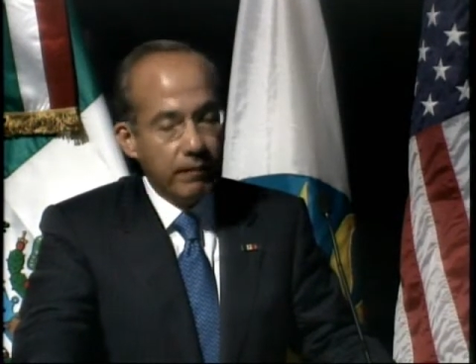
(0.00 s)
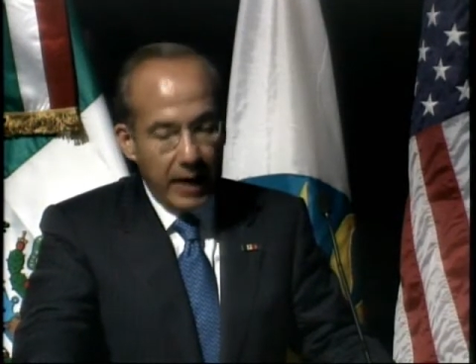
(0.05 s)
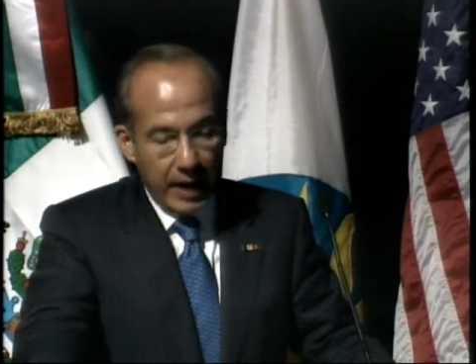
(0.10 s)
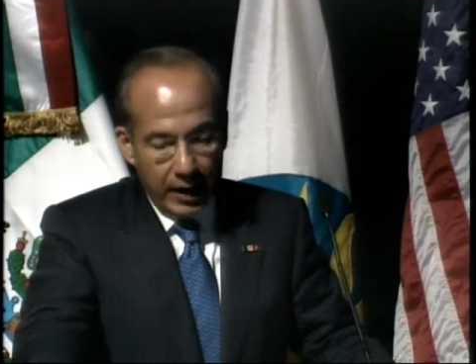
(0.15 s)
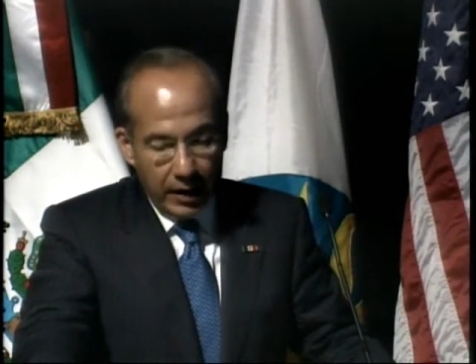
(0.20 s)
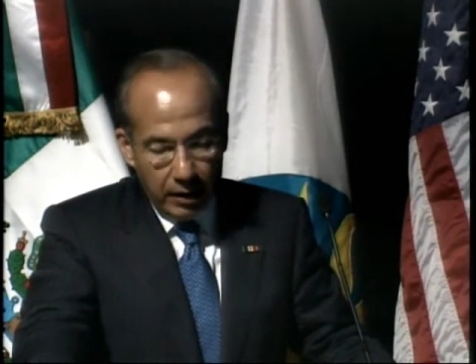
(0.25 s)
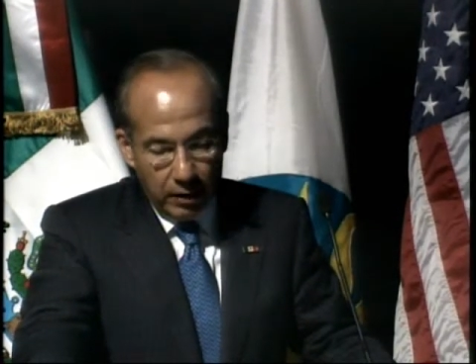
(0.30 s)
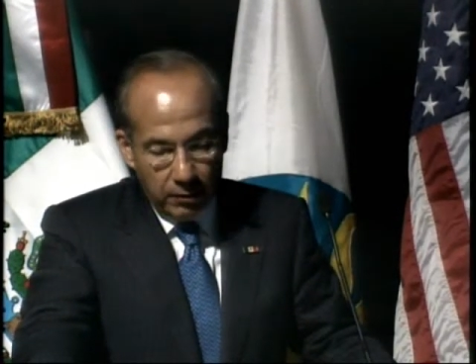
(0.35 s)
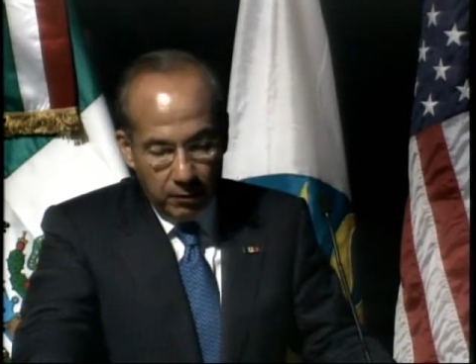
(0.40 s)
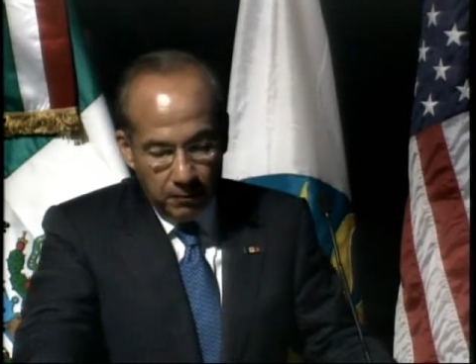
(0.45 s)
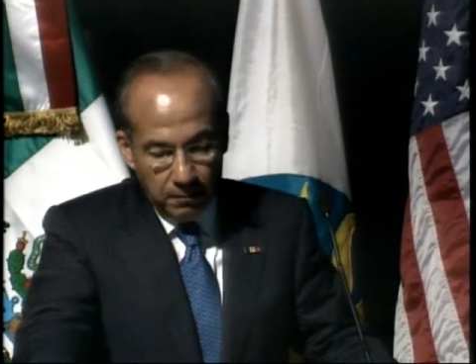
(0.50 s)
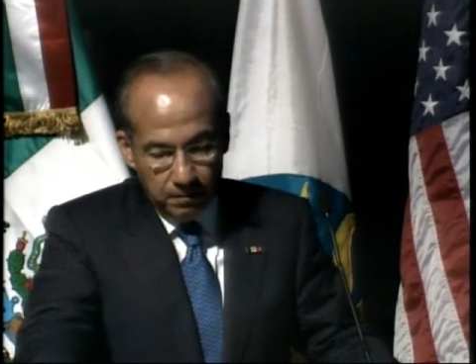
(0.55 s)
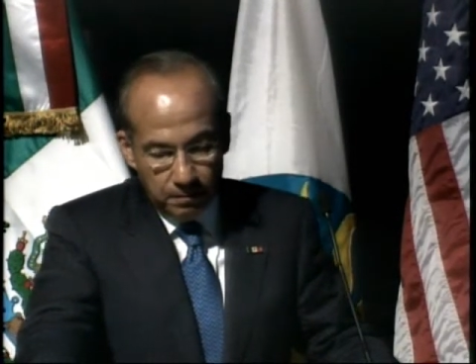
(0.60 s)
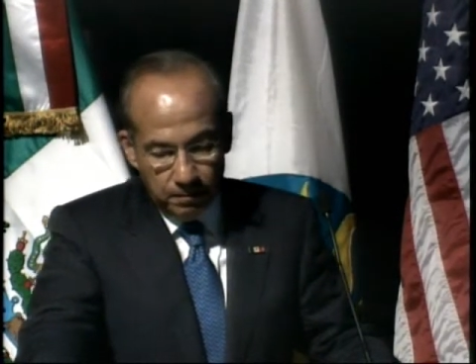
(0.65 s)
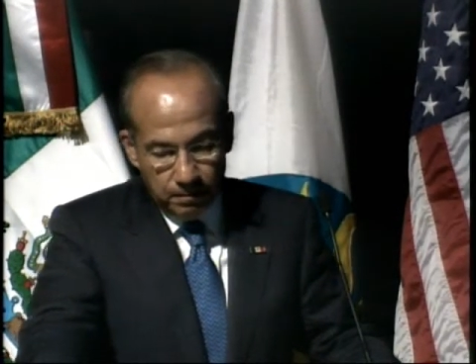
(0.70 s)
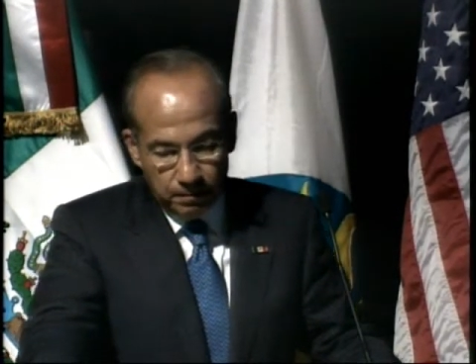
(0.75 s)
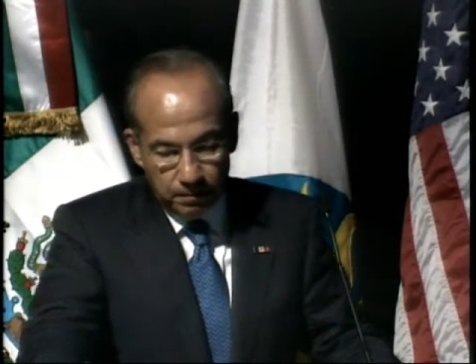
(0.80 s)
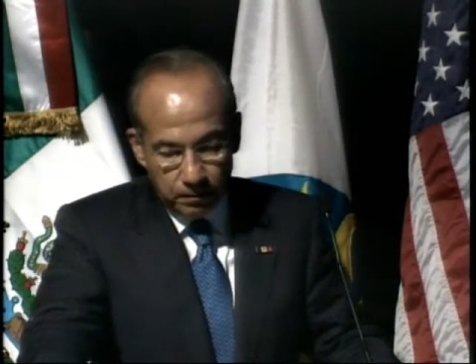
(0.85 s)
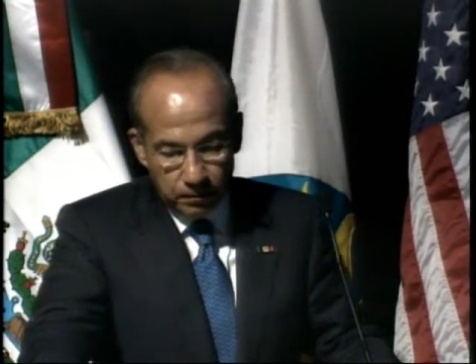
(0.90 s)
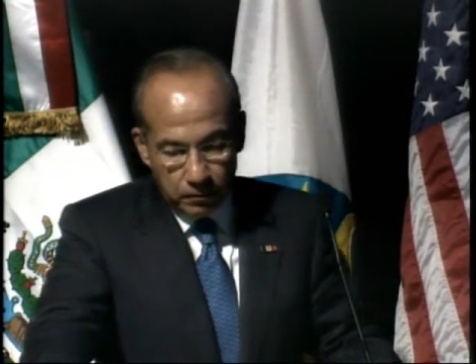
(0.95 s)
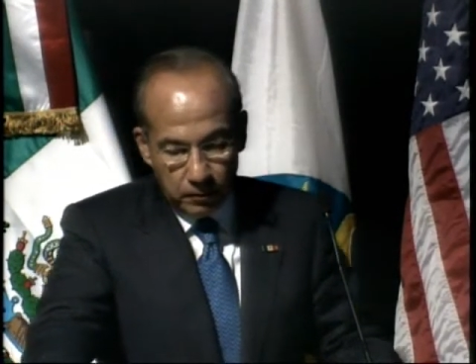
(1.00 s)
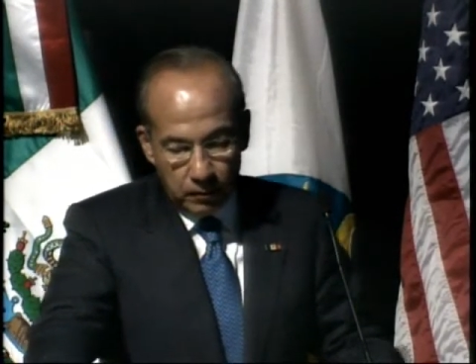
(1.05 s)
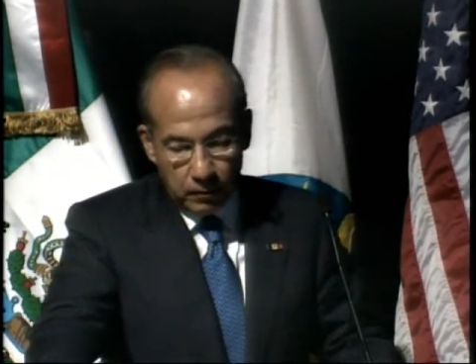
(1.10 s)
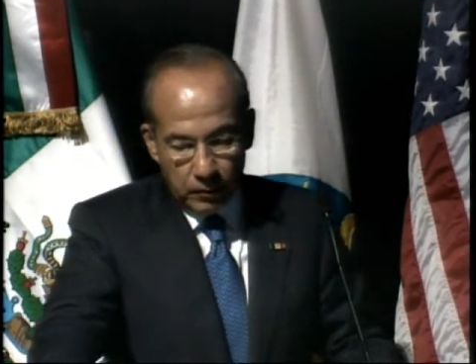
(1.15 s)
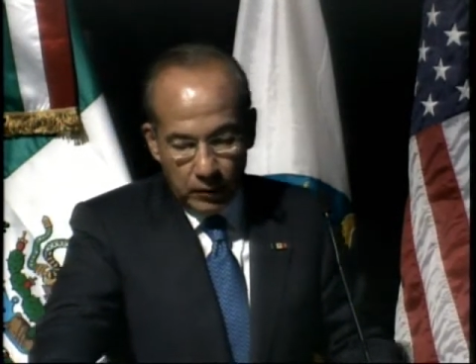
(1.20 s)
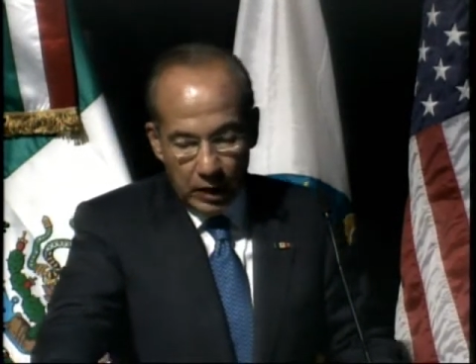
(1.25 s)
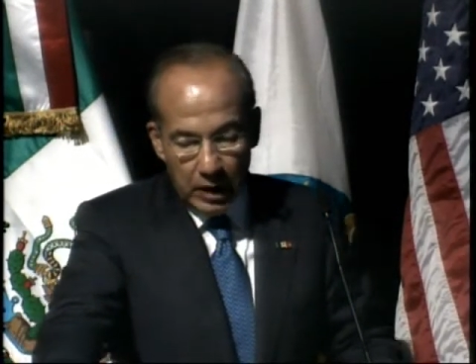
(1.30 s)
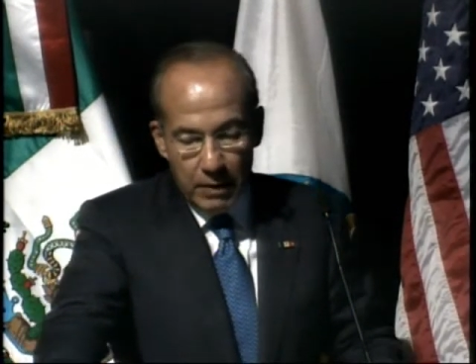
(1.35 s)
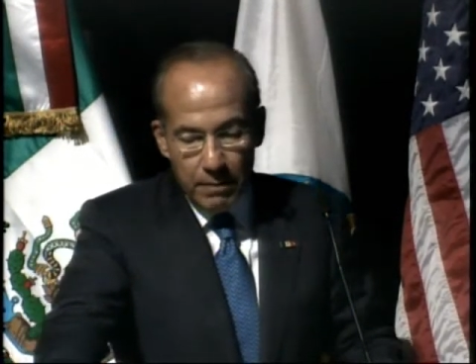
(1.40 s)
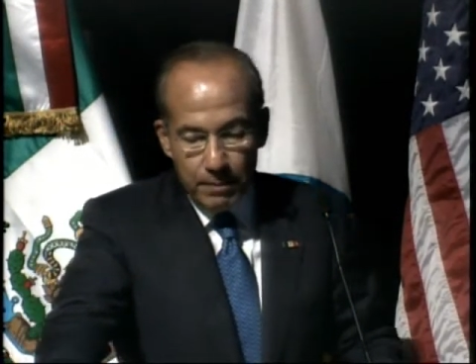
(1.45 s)
Mexico,
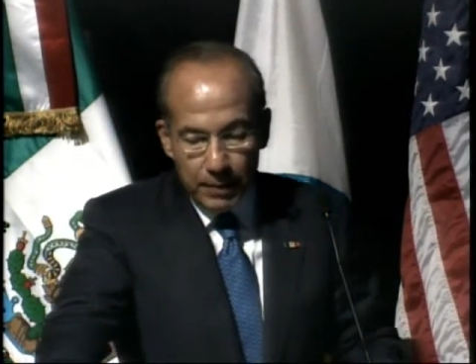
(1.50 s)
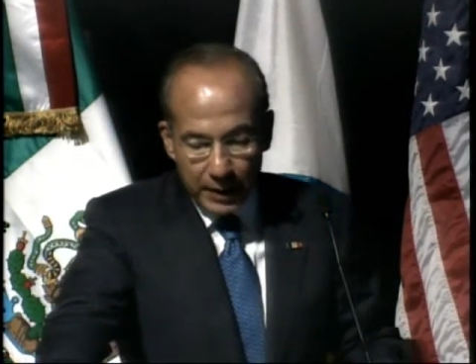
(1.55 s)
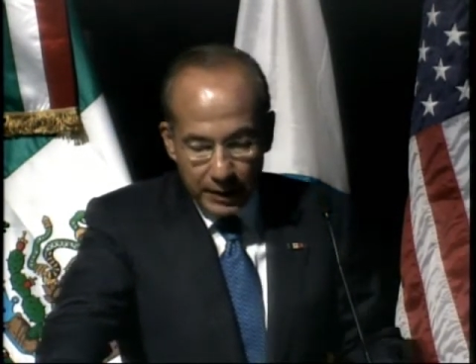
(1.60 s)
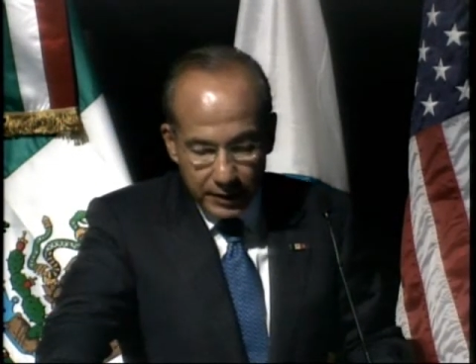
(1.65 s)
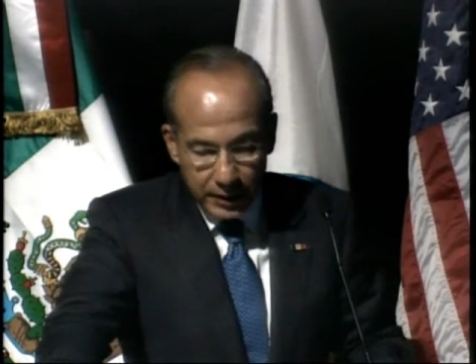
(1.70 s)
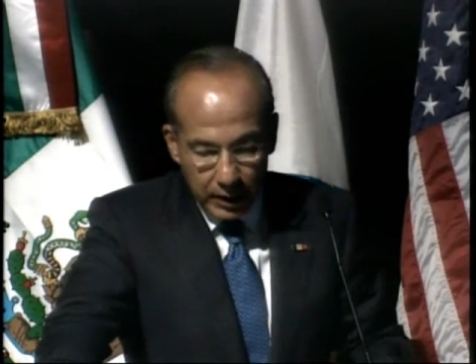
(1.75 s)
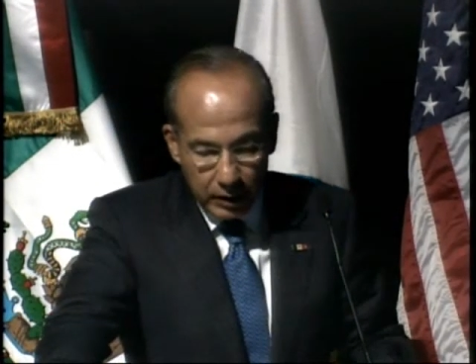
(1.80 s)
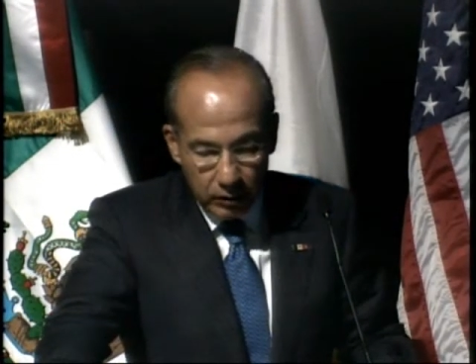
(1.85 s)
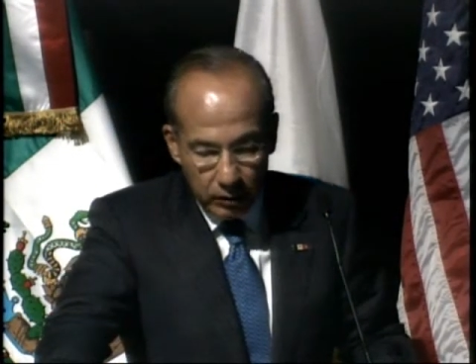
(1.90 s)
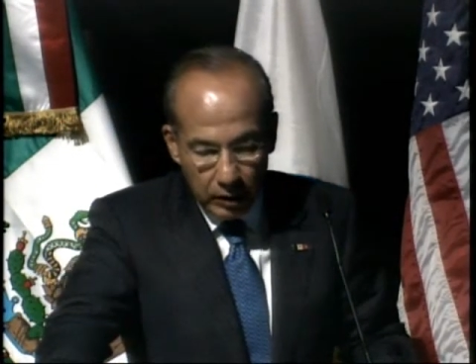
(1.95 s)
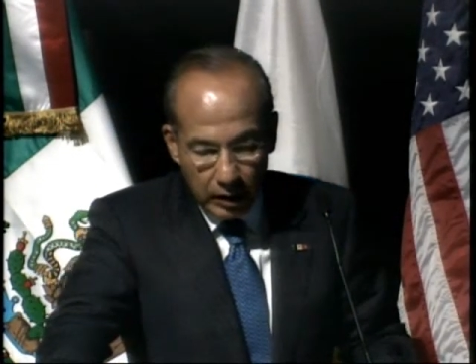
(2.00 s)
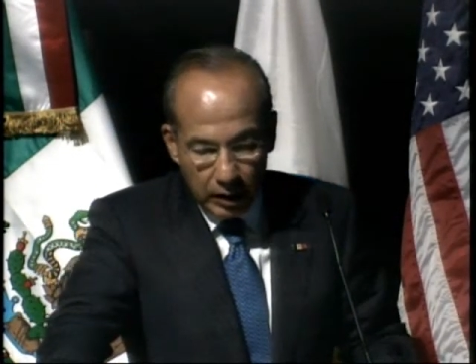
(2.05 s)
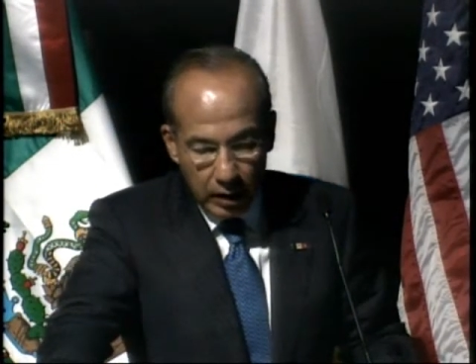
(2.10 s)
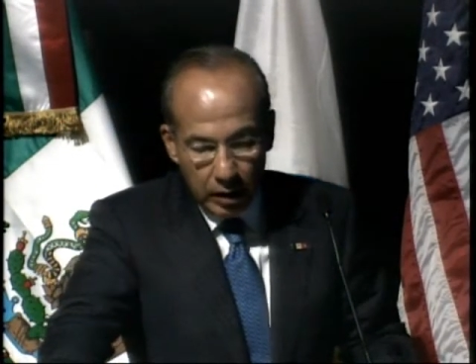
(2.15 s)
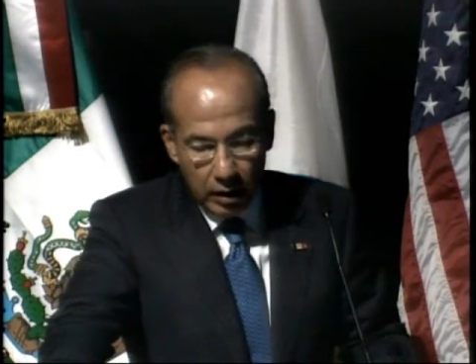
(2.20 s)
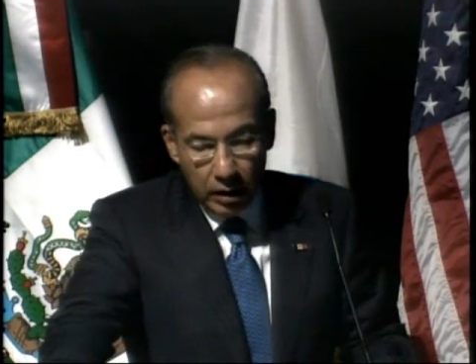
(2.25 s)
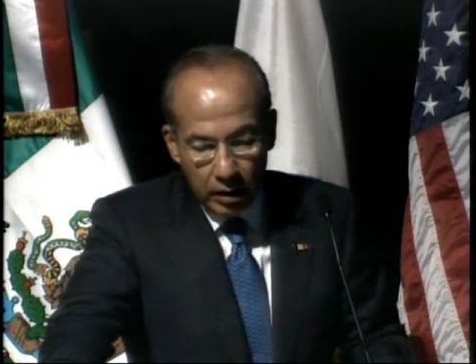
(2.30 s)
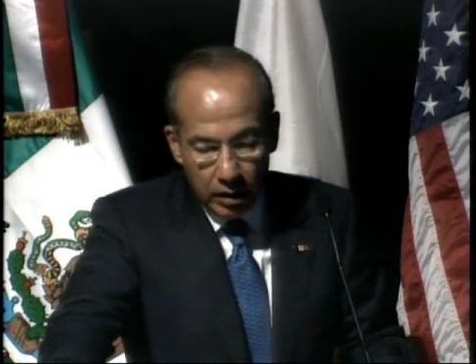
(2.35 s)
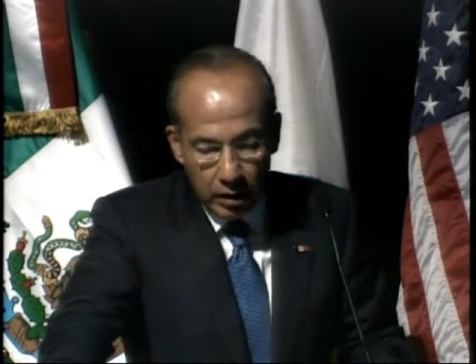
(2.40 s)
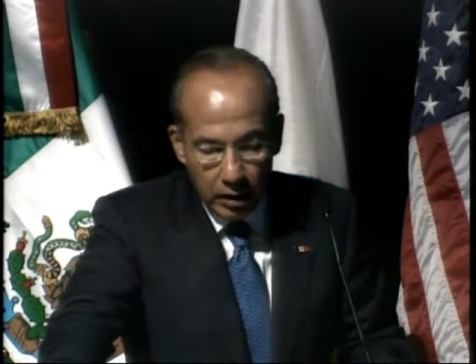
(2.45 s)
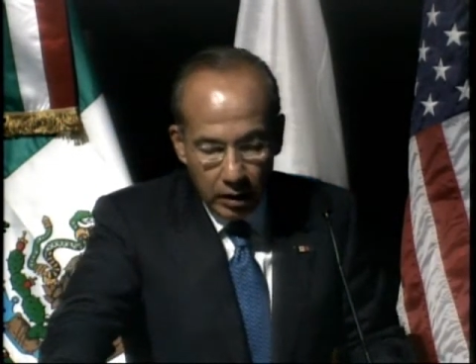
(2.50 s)
in particular